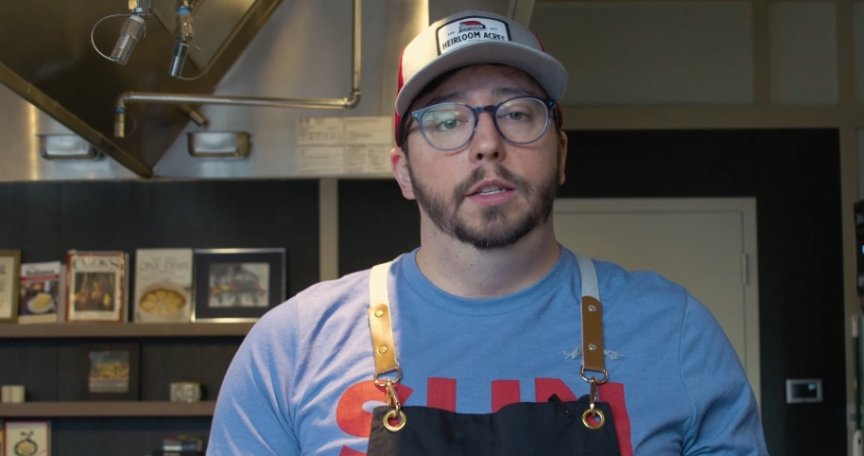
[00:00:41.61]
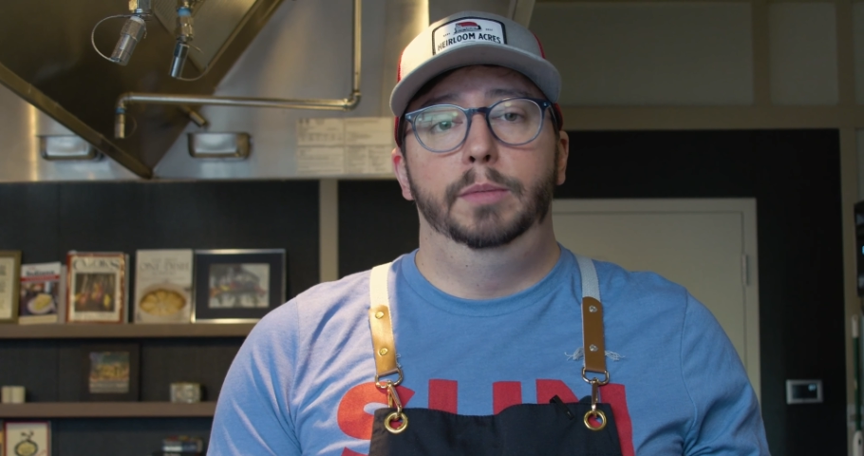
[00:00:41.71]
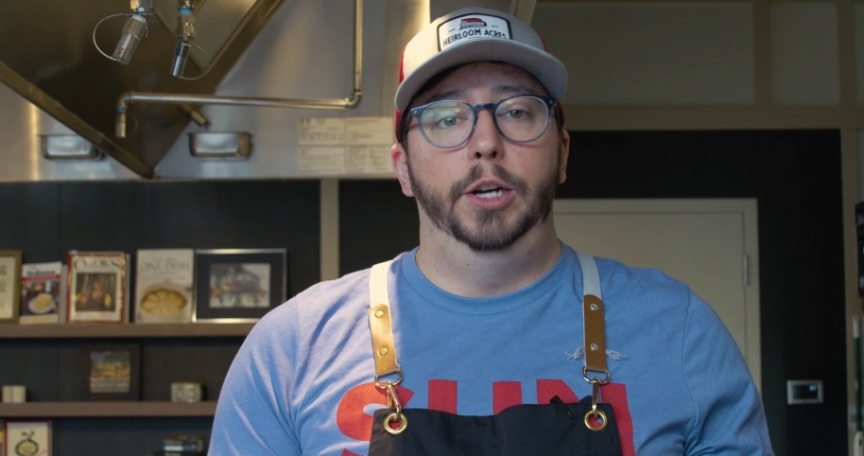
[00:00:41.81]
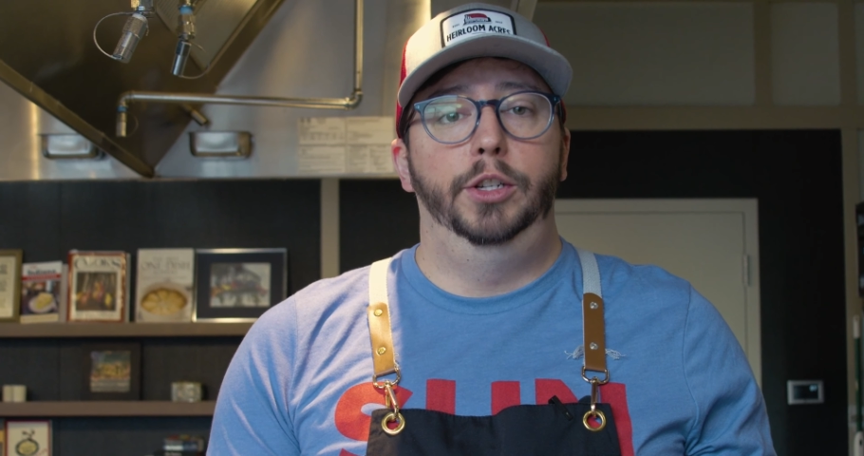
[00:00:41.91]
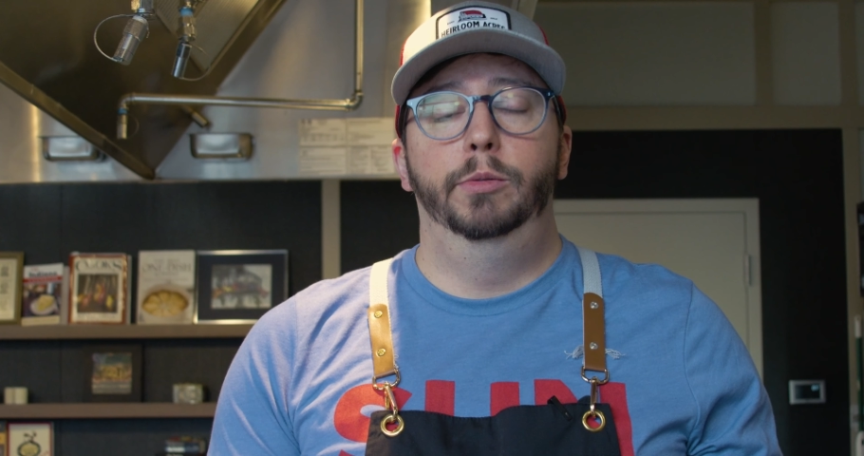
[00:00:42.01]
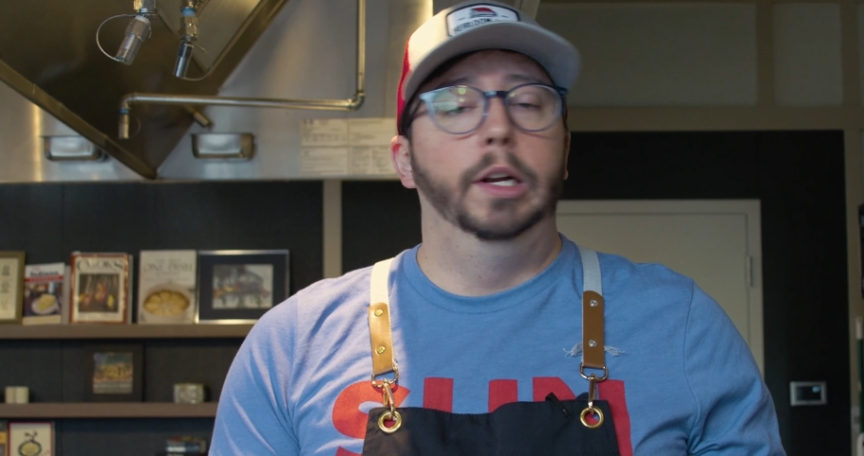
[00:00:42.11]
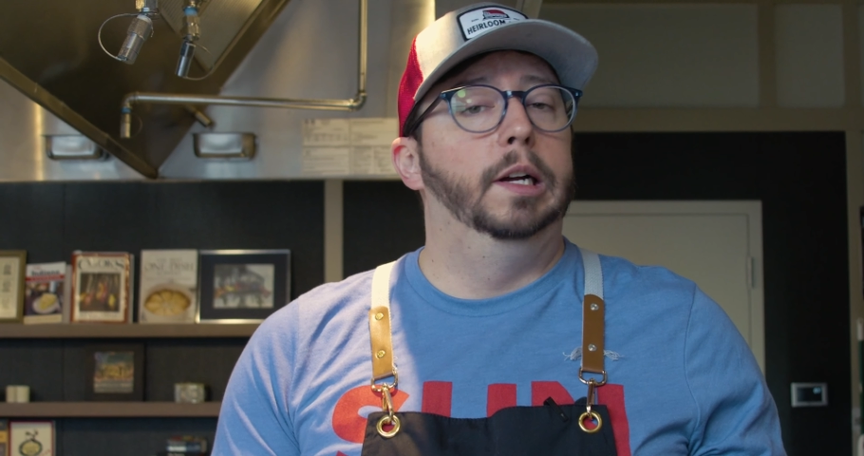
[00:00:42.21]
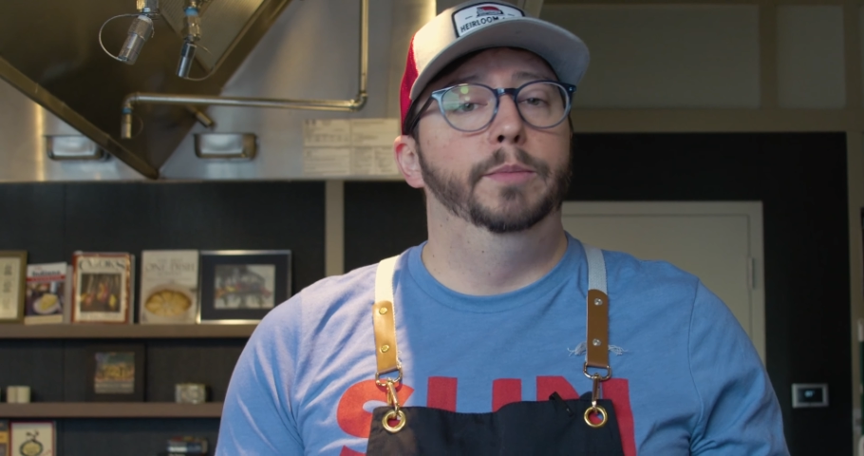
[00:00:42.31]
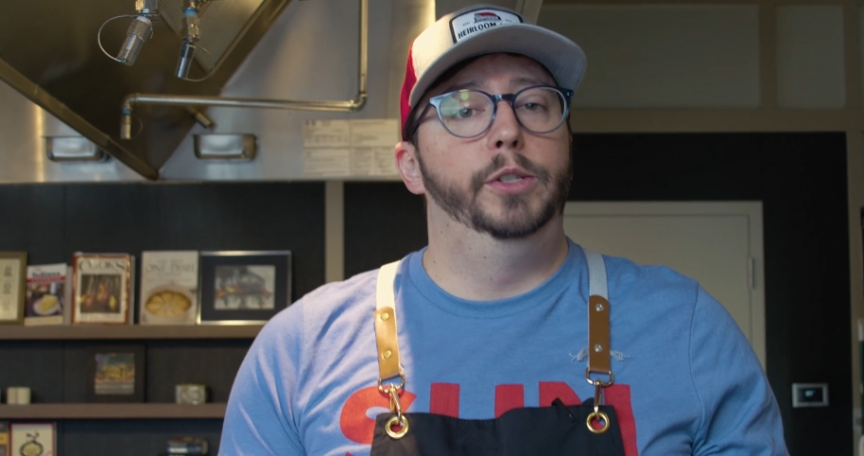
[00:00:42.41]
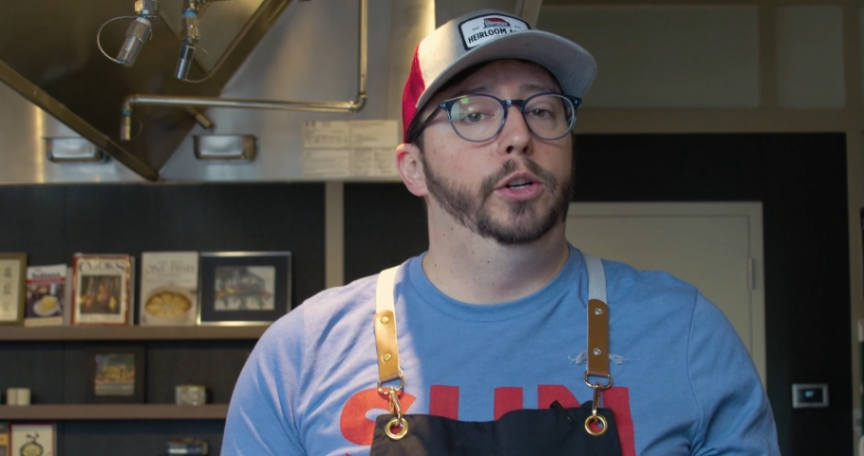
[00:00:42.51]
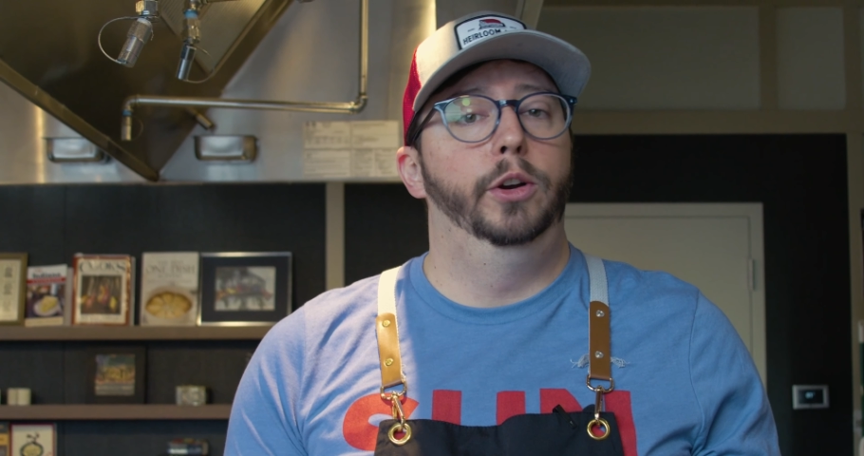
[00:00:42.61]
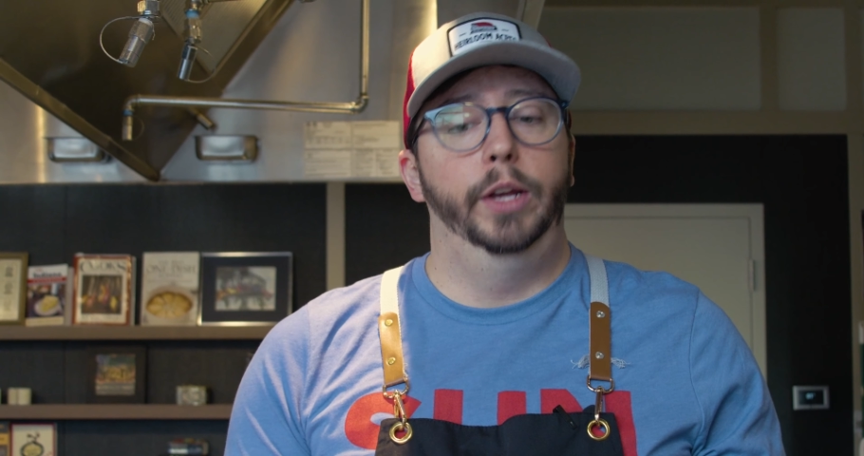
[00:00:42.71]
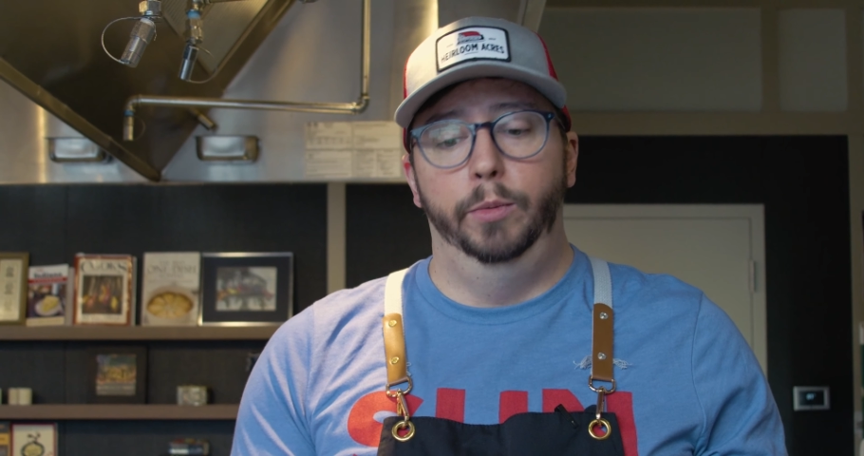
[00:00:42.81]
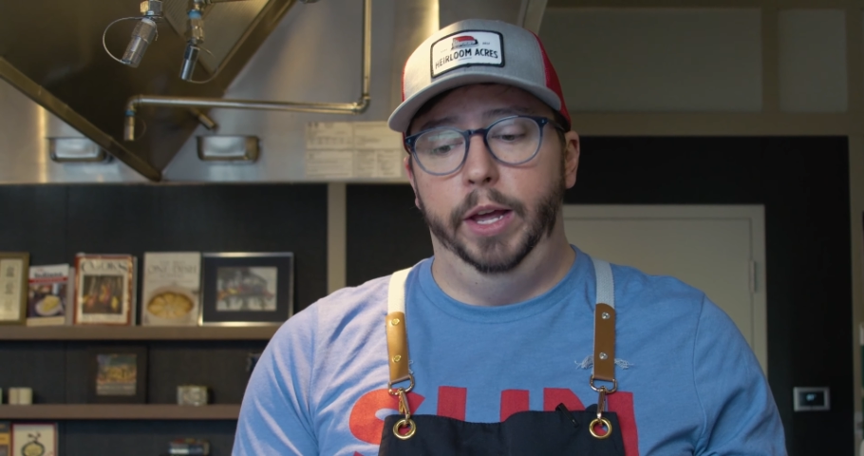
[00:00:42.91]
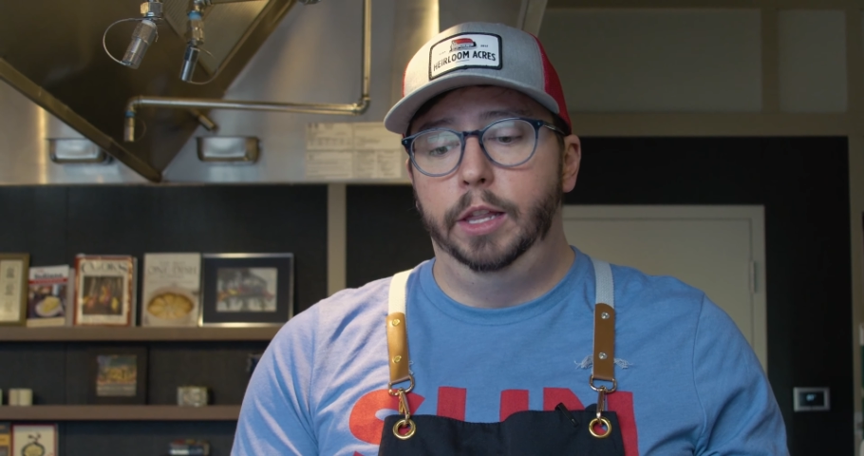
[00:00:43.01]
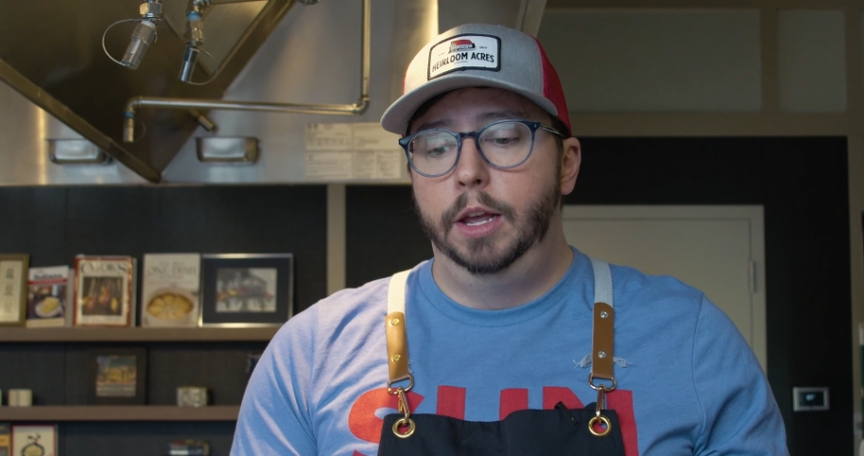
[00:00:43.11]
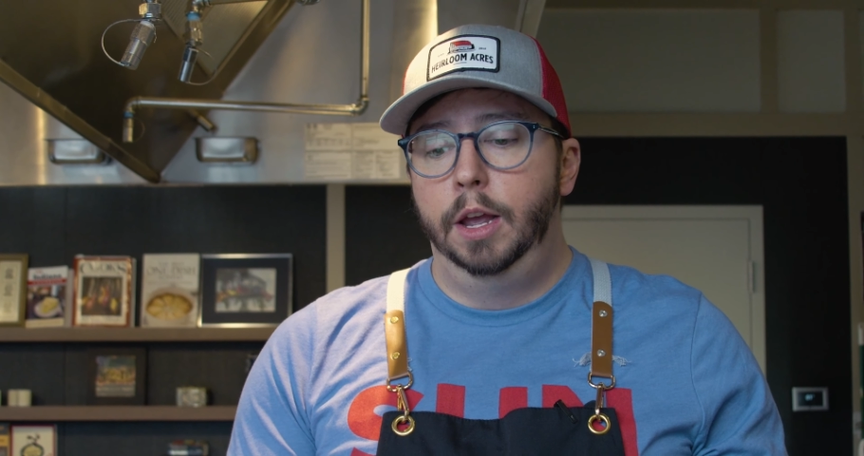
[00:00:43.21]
especially when it comes to cooking with.